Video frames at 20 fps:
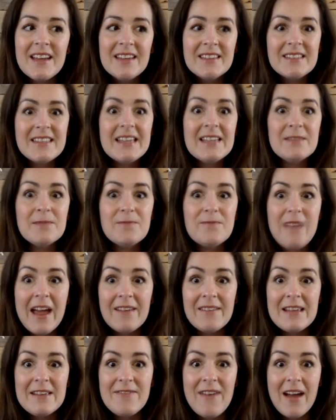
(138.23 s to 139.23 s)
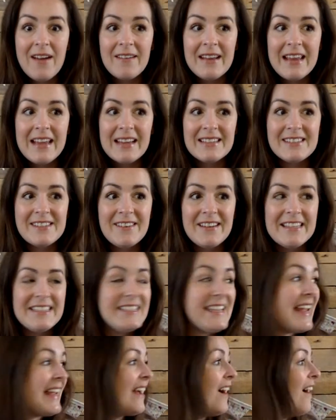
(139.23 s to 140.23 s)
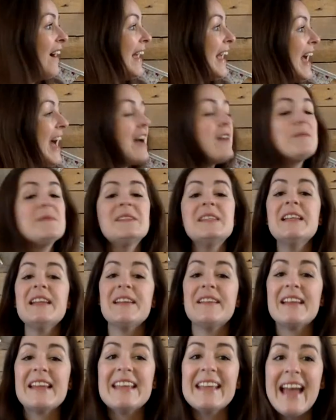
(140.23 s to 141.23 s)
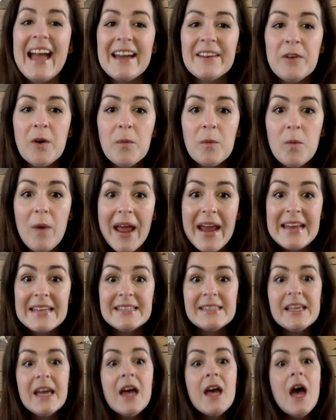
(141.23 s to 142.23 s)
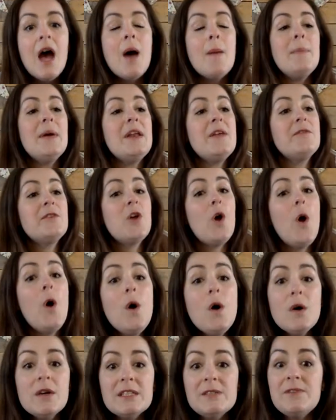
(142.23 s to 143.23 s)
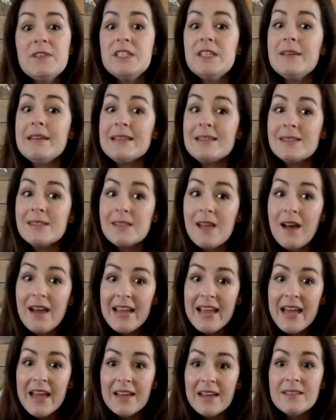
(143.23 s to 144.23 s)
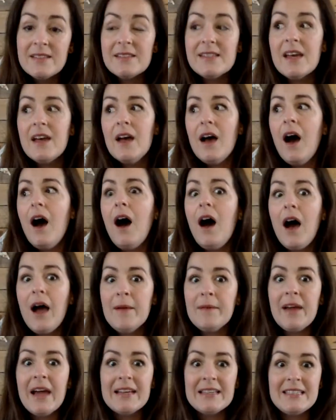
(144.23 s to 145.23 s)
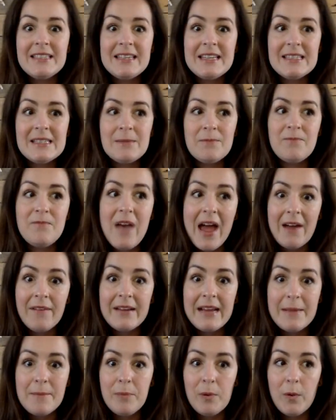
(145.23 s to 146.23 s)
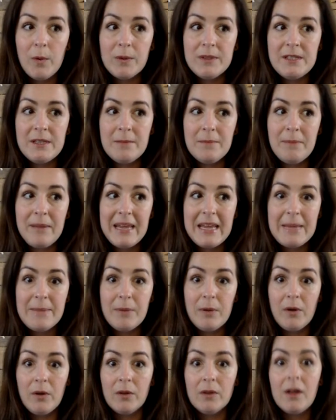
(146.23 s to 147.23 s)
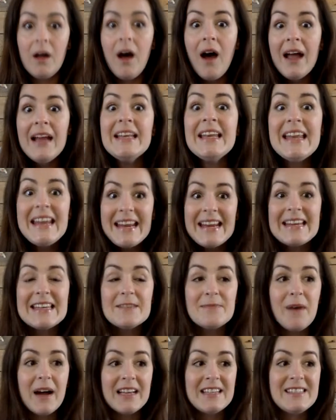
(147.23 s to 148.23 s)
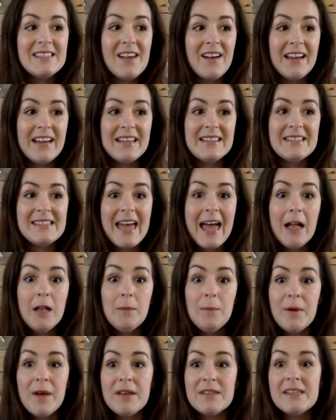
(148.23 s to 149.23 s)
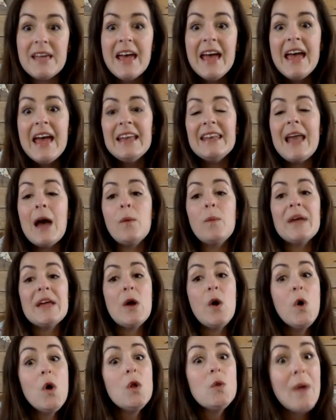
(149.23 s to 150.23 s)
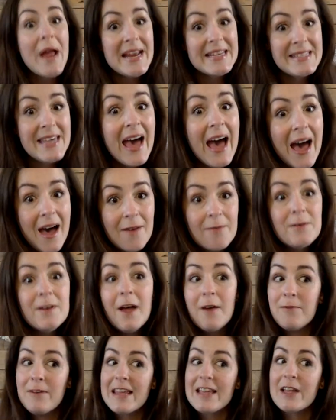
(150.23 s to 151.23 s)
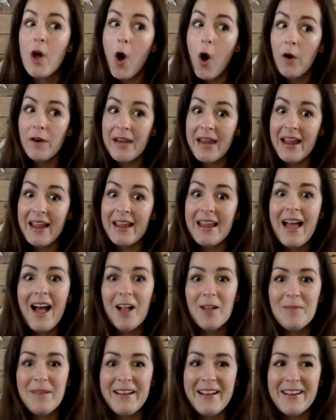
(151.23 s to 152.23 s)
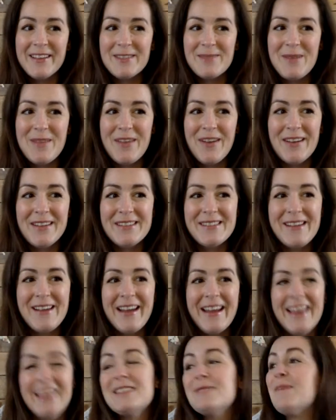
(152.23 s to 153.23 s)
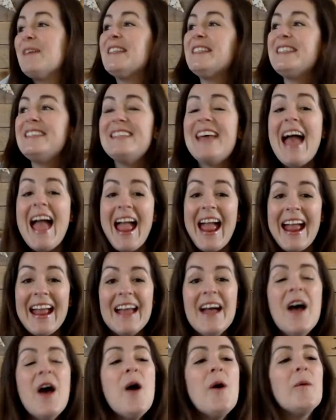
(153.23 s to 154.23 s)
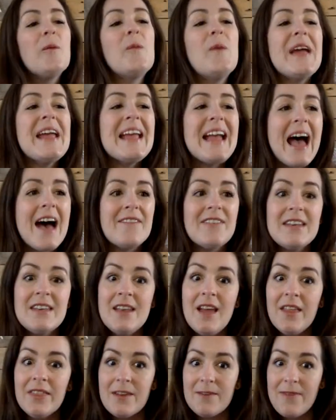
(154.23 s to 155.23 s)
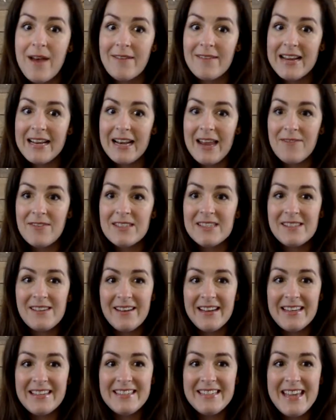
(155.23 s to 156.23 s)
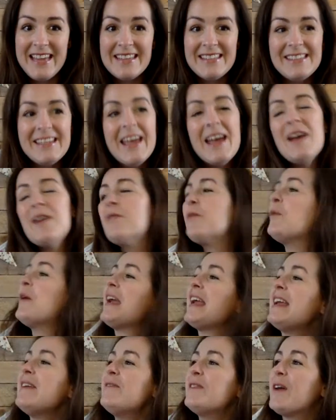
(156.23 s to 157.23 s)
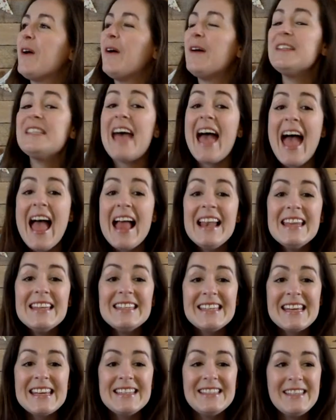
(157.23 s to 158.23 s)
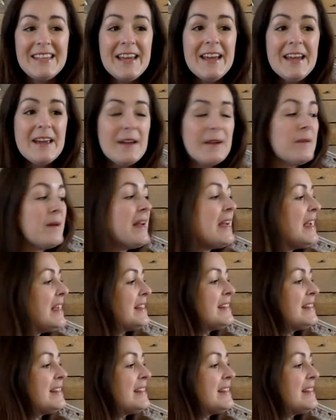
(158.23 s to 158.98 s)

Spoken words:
So that's very, very exciting. I absolutely cannot wait. But of course, for doing science, I'm going to need some very important people. I need my science helpers. Now, we always have lovely Connie helping us with our science, but today we have another very clever scientist. We've got Elodie too.